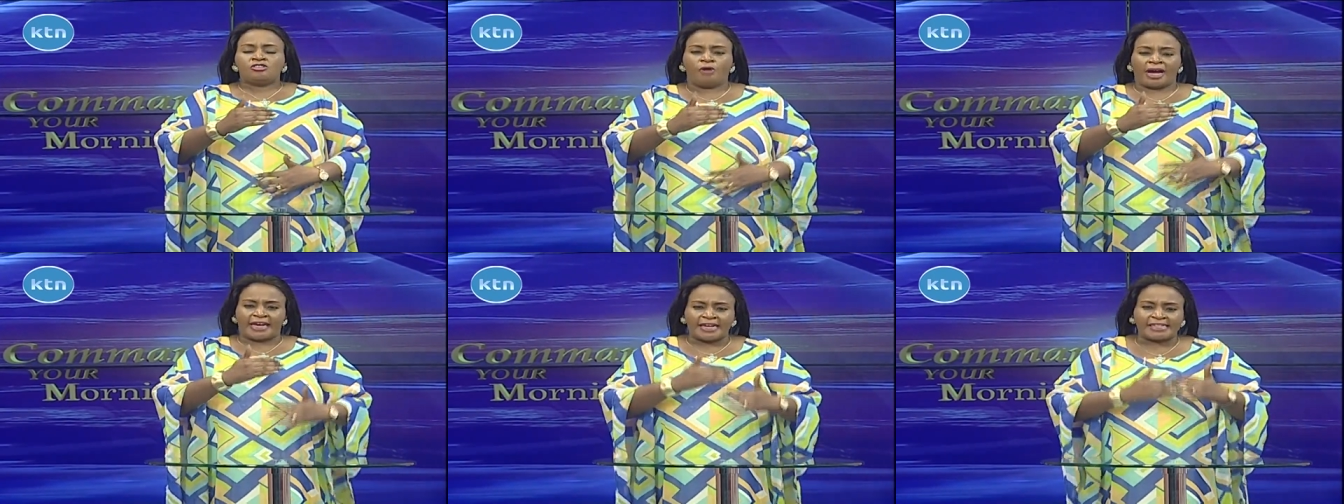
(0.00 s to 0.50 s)

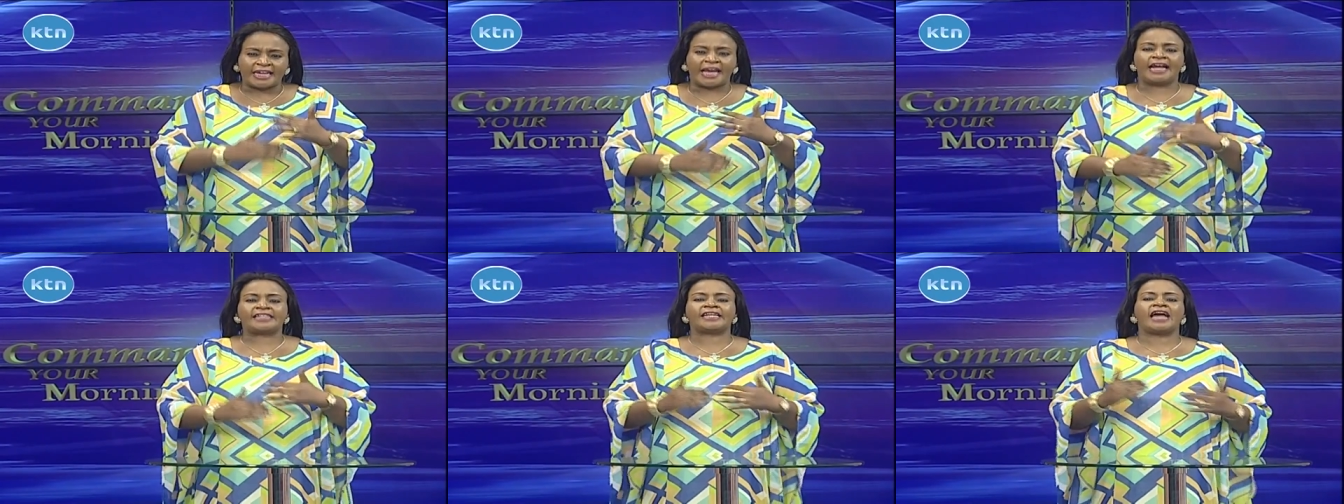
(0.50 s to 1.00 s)
You are getting
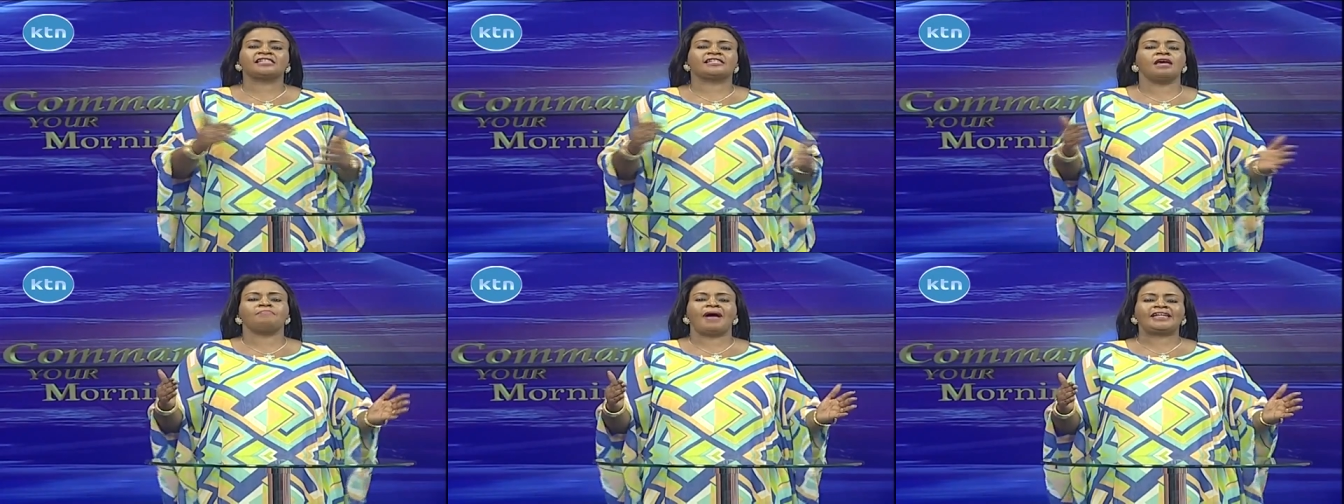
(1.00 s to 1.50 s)
energized
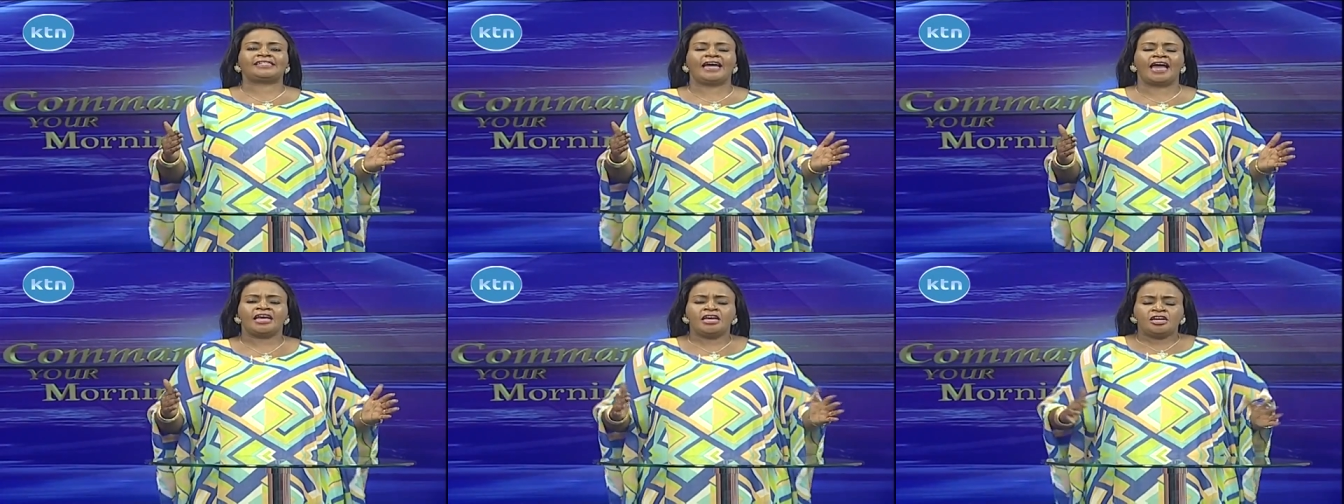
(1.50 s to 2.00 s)
day by
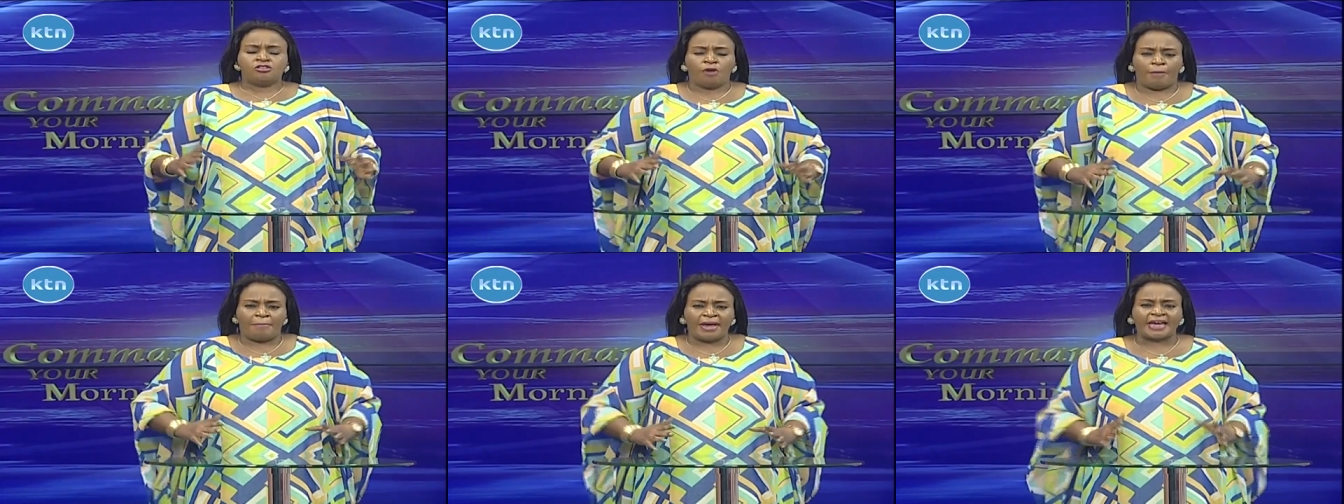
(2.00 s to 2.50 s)
day.
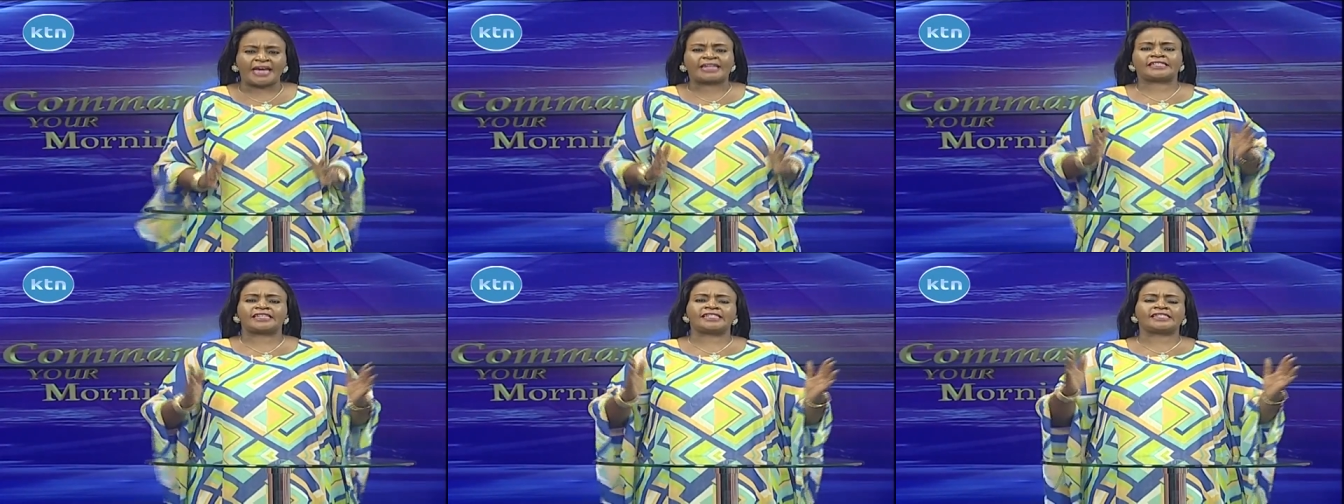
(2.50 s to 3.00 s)
You are being
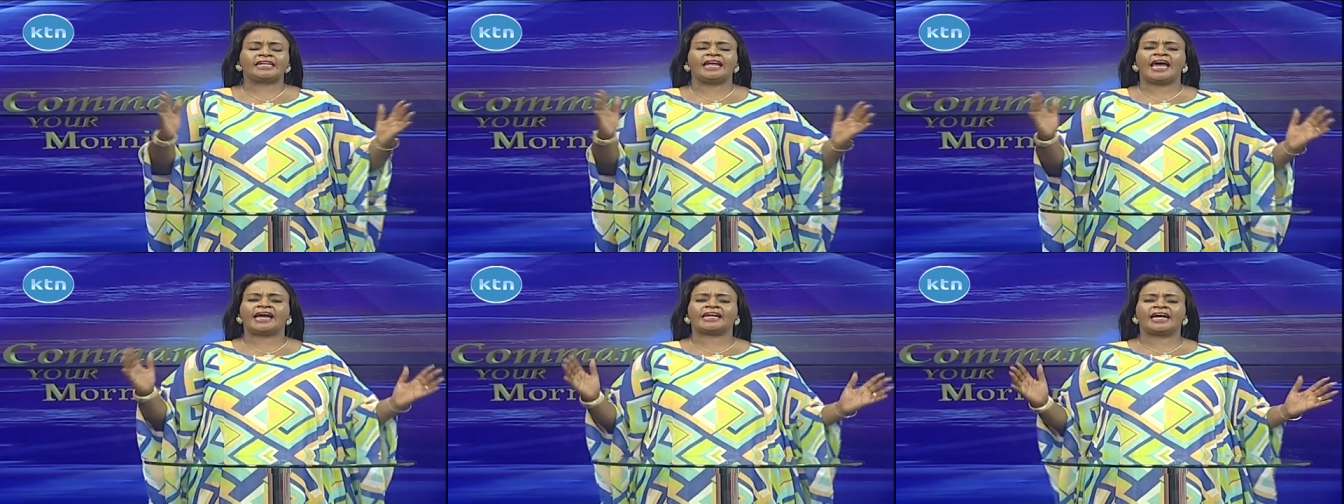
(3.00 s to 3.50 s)
increased in
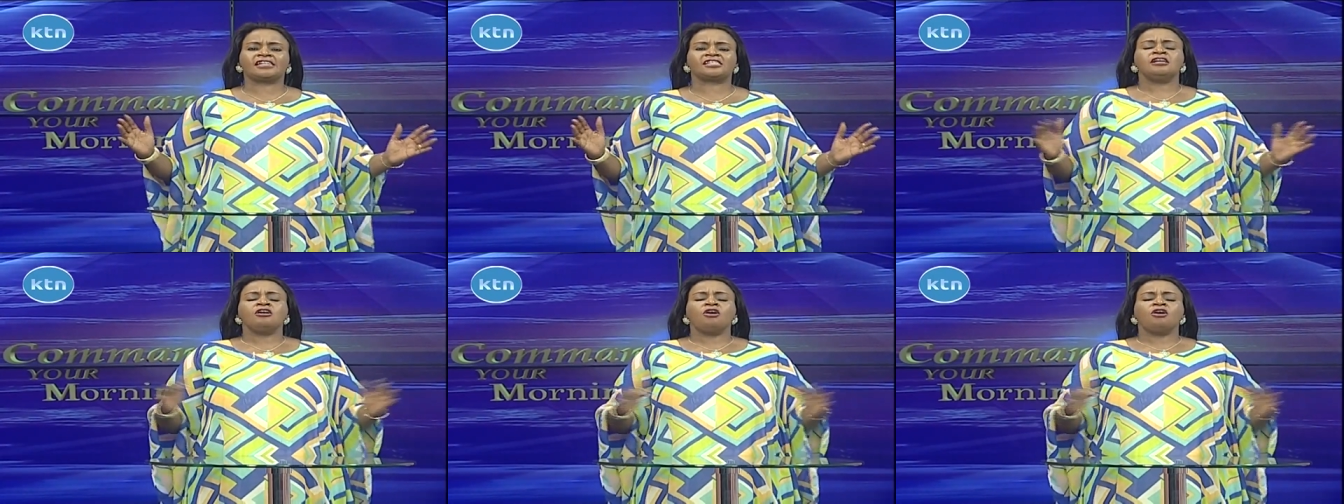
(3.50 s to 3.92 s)
areas